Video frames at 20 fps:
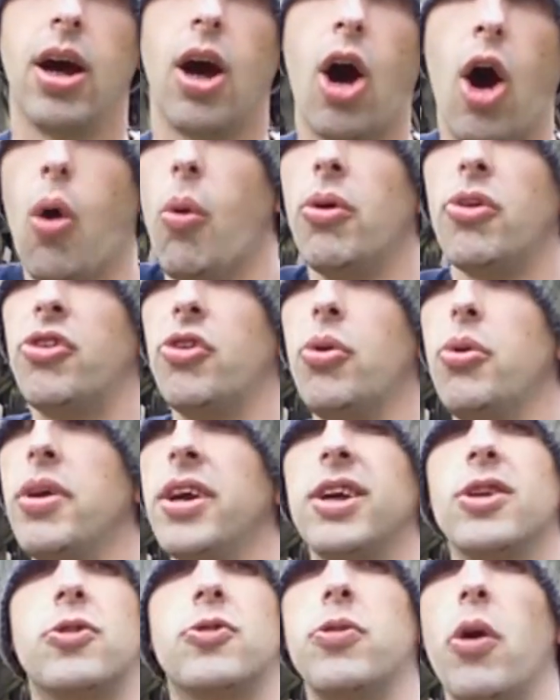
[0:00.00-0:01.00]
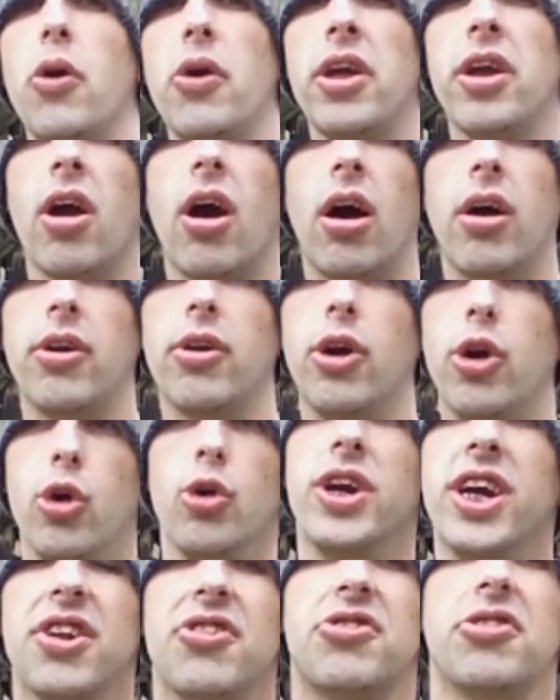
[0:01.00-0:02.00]
All we're doing is voting on
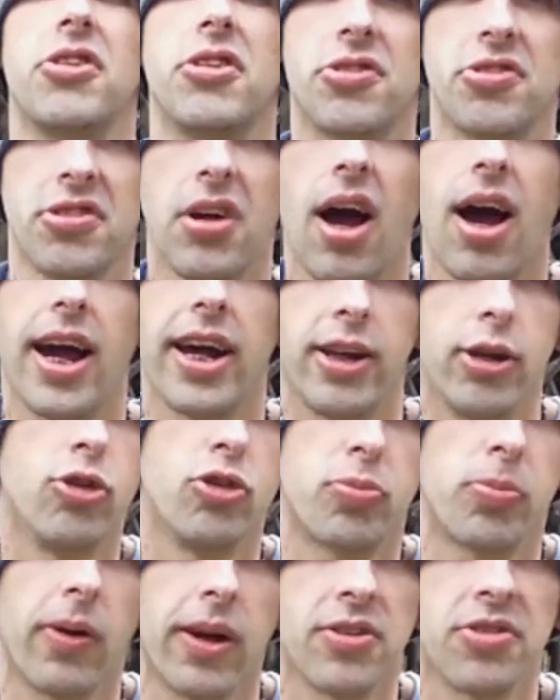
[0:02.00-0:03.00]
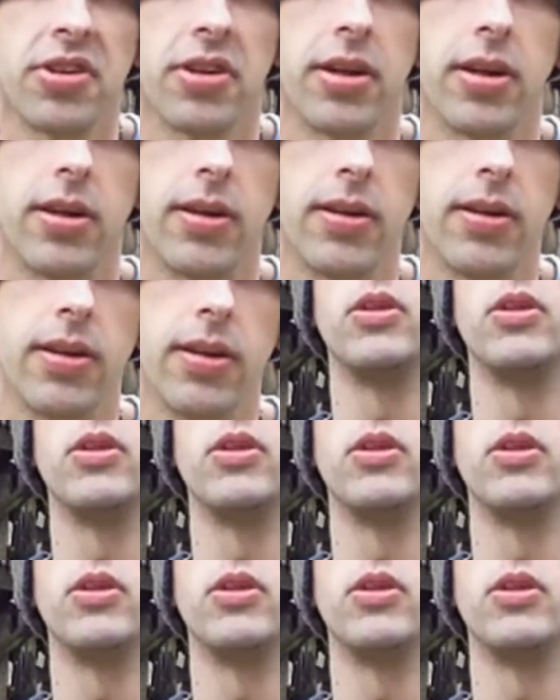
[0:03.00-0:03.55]
who gets to decide who's president.